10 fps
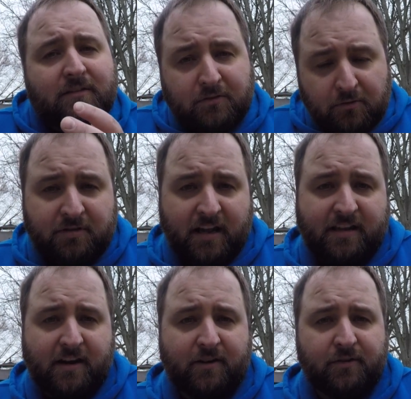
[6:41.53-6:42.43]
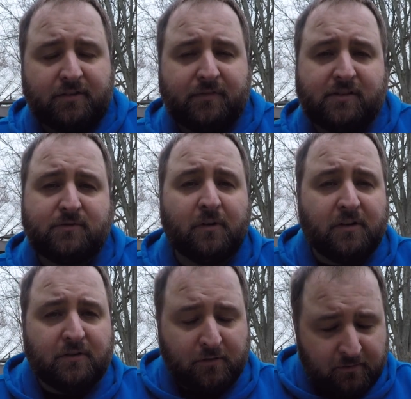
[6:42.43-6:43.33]
do take care of those fish when
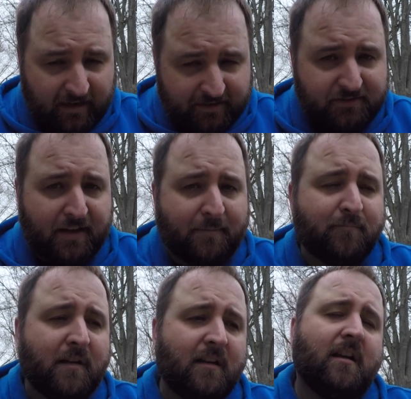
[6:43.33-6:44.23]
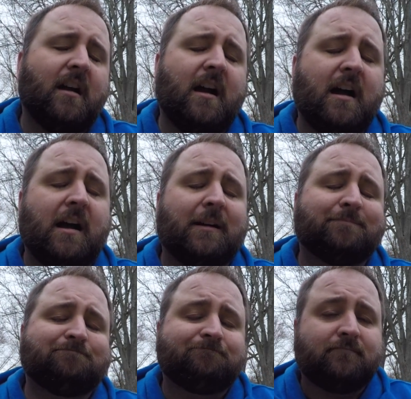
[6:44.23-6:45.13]
you do catch them,
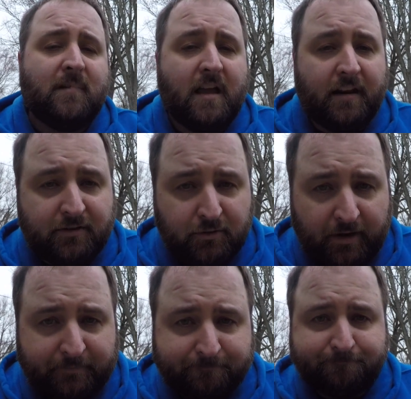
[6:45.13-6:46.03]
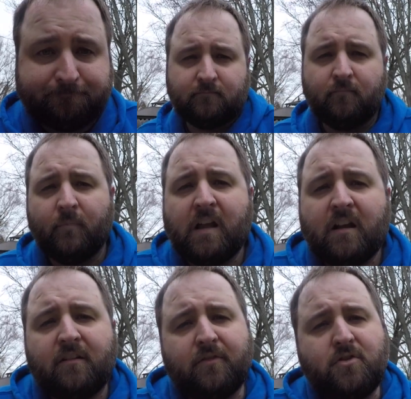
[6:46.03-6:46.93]
and enjoy.
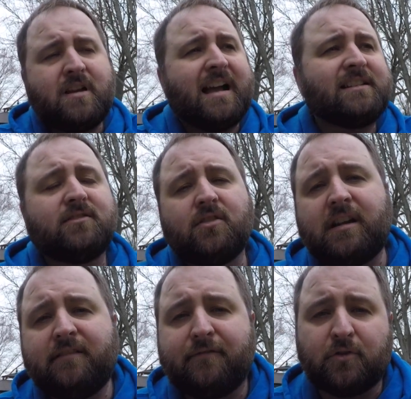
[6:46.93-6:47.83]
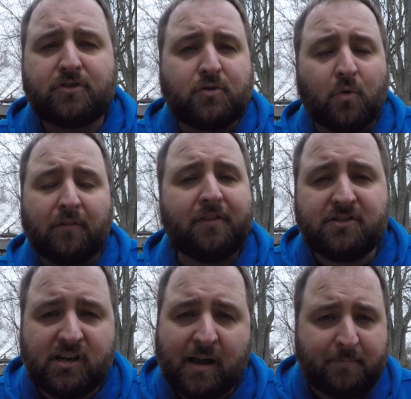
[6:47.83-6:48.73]
For you guys looking for shore
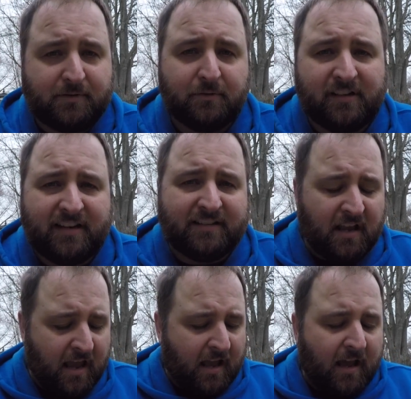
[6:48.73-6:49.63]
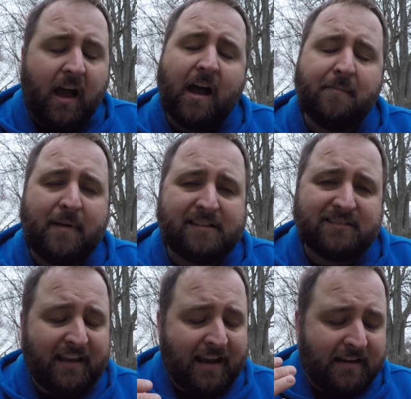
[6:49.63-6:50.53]
fishing opportunities,
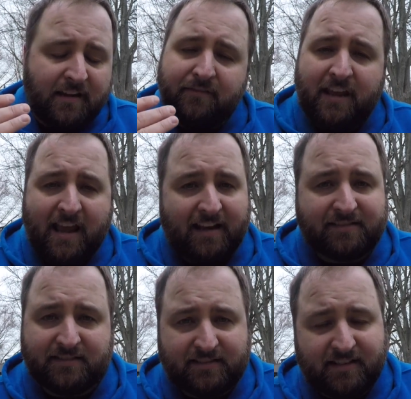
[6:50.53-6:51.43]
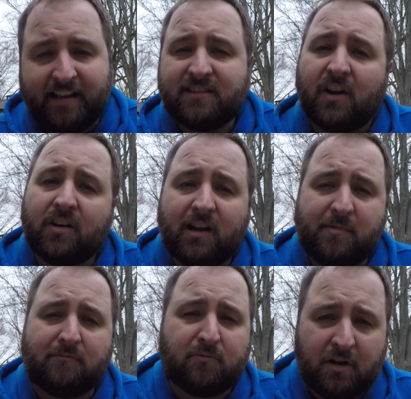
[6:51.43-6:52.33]
basically any of the access sites are going
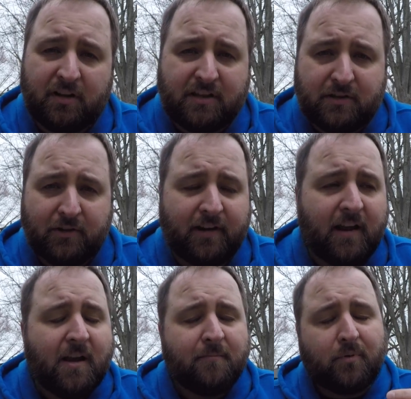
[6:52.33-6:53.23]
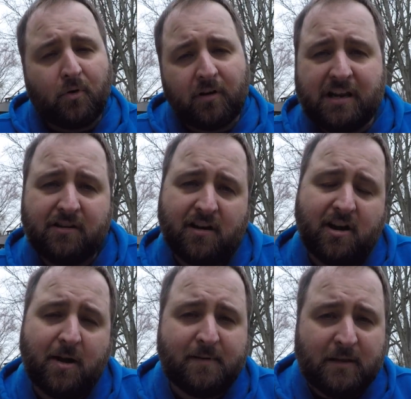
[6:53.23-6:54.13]
to be really good. Port Huron
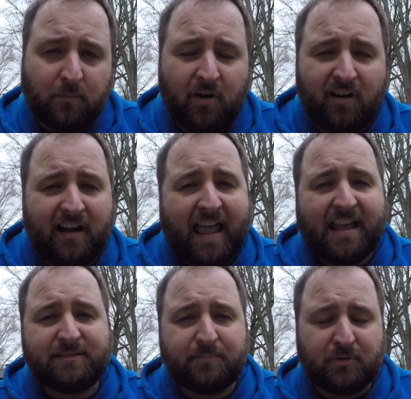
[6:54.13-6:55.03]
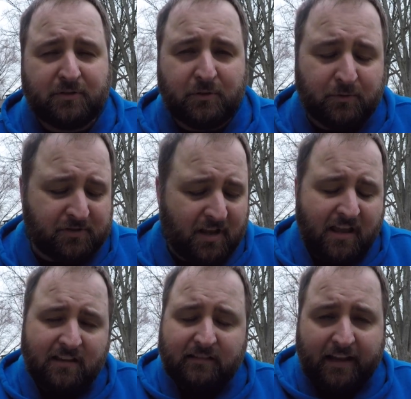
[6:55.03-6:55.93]
up on the wall has produced
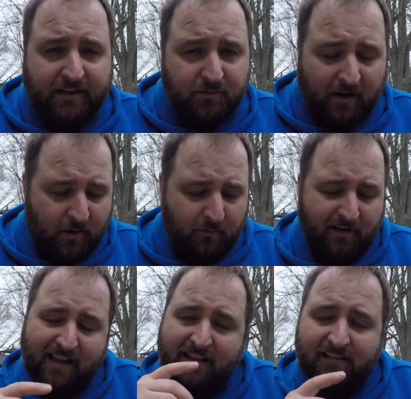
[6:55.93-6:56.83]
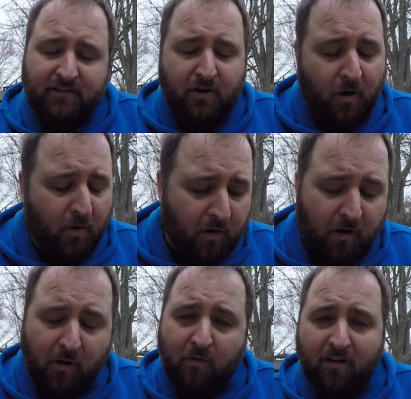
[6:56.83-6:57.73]
lake trout,
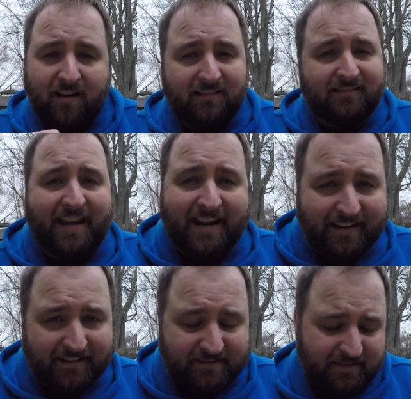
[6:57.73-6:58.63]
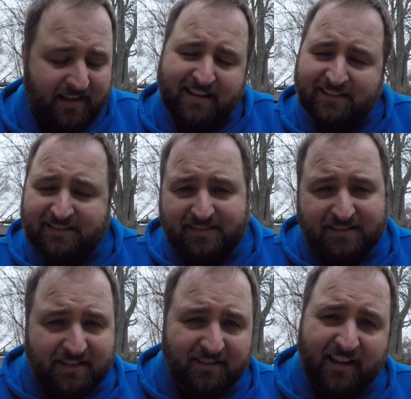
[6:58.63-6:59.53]
coho, Atlantics,
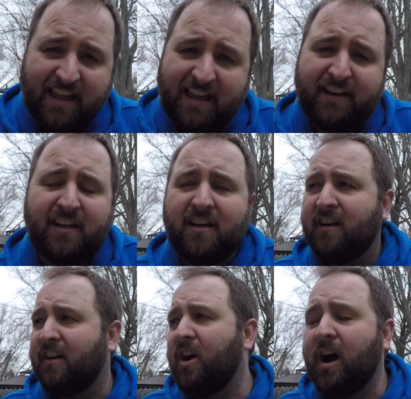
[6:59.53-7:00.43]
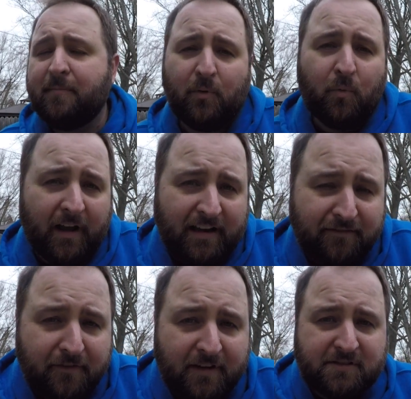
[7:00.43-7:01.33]
steelhead, a couple
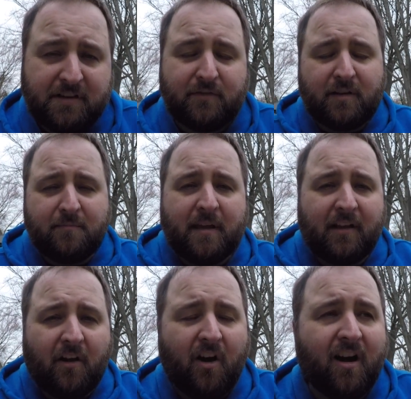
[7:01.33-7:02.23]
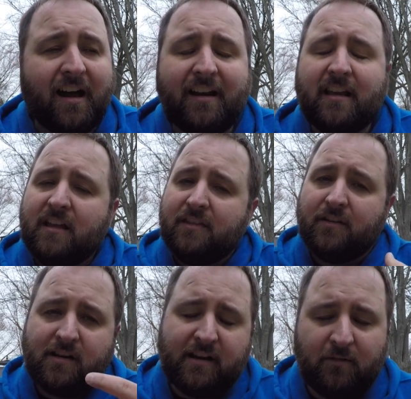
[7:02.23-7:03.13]
whitefish even have been caught.
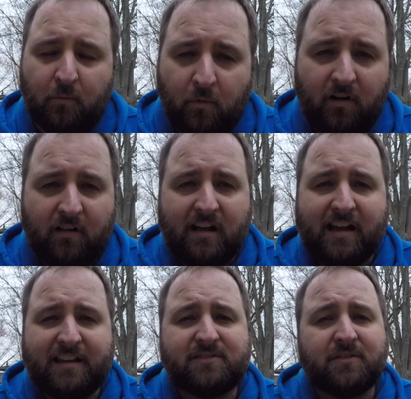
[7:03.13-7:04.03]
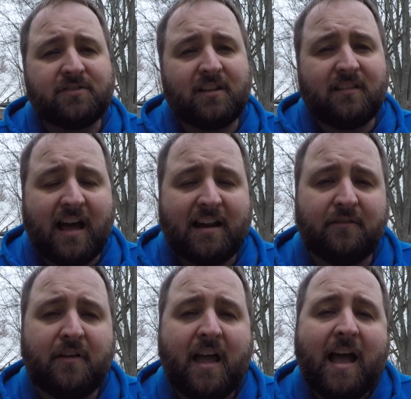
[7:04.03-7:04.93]
They're getting walleye, so there's a lot
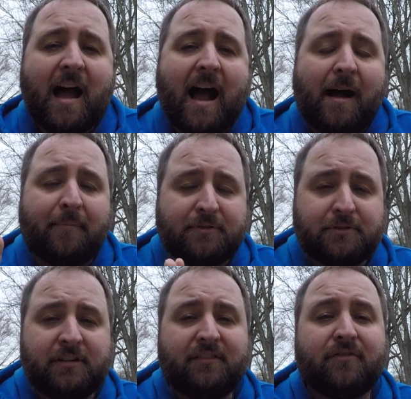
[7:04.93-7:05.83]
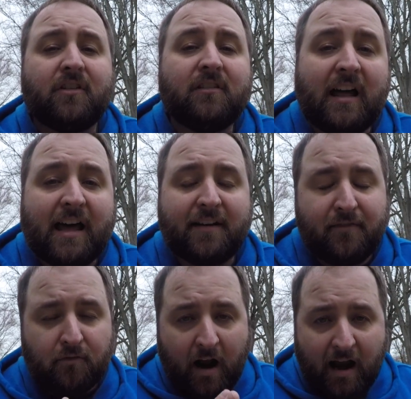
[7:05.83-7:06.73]
of opportunity for a lot of
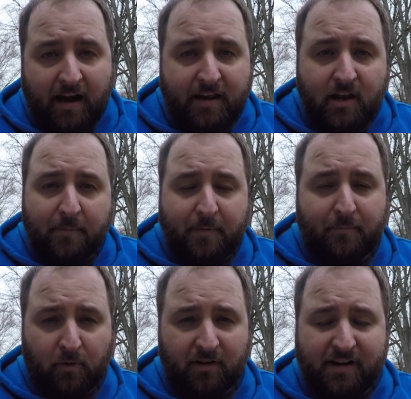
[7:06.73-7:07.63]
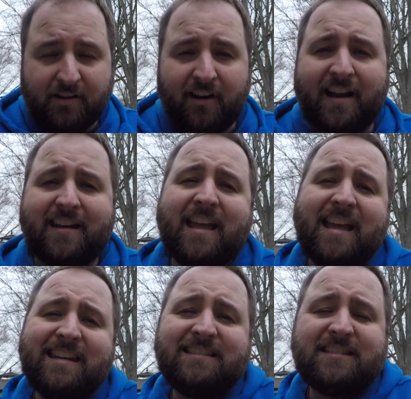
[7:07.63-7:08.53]
variety up at Port Huron.
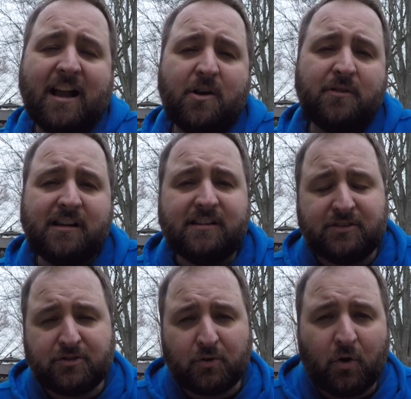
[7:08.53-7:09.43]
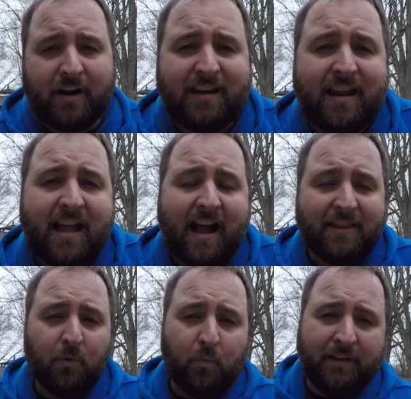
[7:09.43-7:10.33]
Down in Detroit,
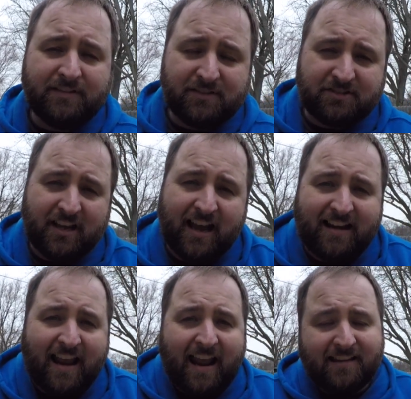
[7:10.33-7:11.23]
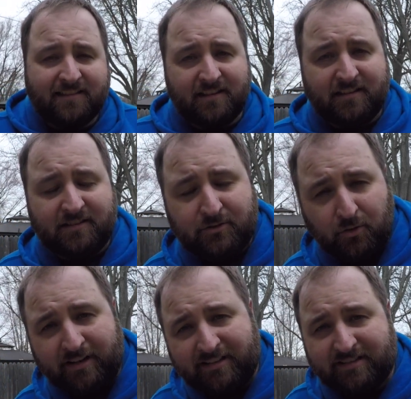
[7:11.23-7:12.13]
on the Windsor side and the
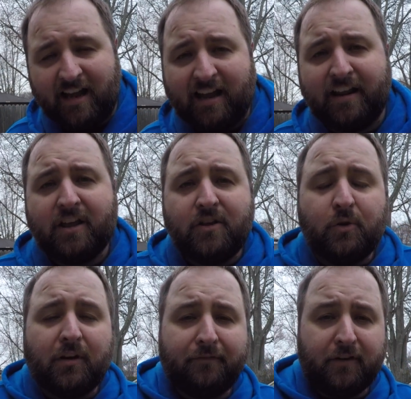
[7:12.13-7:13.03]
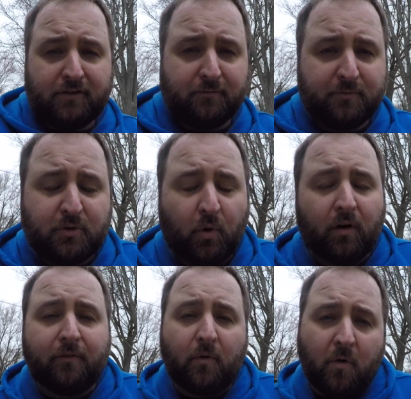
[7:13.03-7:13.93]
Detroit side, you can fish from shore
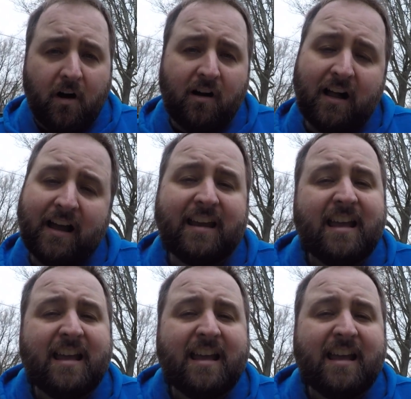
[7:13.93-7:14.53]
for walleye,